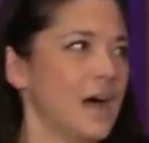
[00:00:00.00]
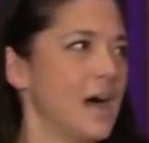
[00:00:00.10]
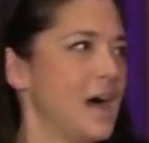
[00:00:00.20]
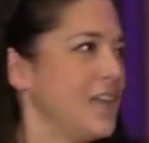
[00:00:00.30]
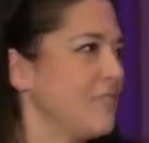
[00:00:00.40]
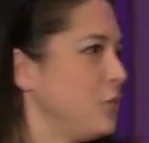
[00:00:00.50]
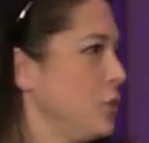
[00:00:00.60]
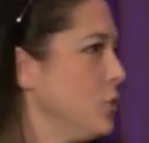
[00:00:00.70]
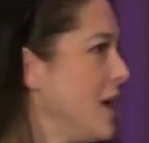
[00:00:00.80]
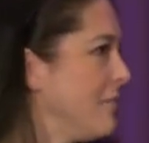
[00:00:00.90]
If
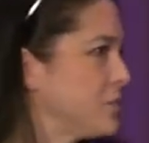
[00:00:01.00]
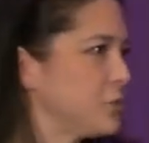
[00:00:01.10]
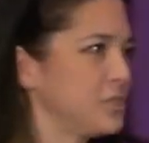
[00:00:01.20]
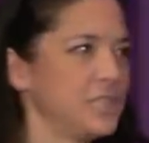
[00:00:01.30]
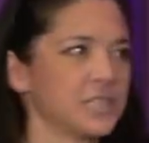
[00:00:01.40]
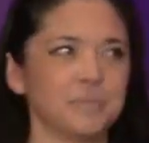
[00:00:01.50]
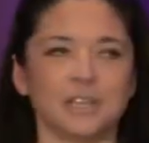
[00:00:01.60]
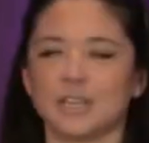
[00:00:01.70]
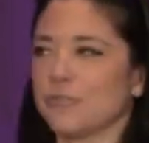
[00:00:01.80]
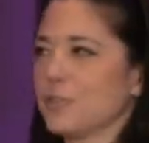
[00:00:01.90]
you have a strategic
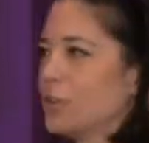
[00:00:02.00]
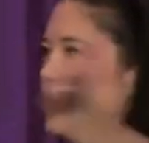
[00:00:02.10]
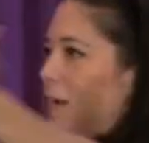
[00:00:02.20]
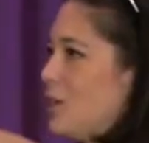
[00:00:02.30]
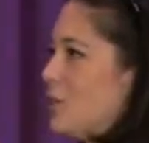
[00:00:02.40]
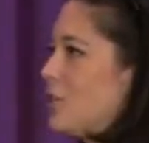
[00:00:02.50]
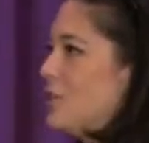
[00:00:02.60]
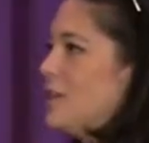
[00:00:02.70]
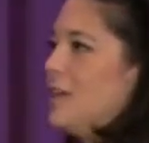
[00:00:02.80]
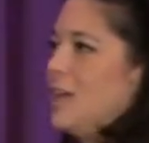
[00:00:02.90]
plan for your health,
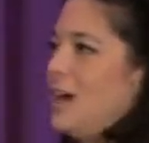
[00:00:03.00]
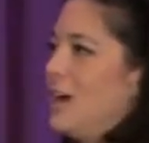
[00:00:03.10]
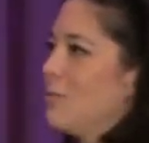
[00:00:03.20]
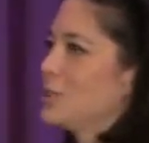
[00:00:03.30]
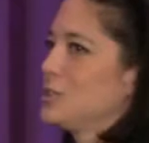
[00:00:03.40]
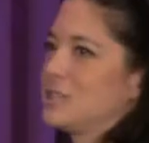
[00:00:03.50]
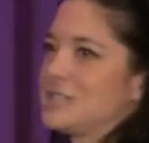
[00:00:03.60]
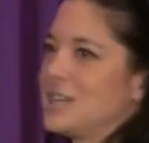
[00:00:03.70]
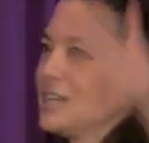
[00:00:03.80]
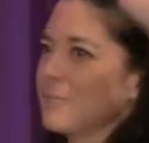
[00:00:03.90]
I want you to
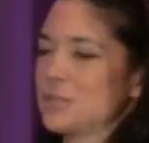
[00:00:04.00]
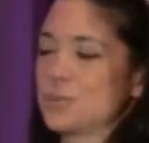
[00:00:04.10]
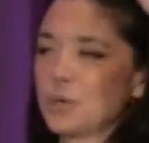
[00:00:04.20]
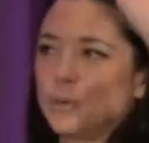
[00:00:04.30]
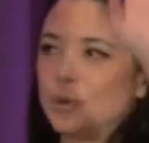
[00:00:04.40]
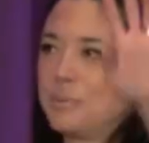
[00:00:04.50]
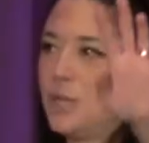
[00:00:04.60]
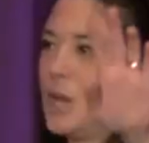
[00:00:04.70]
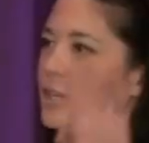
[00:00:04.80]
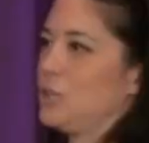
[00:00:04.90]
stand up because we're going to
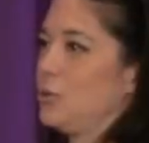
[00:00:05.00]
applaud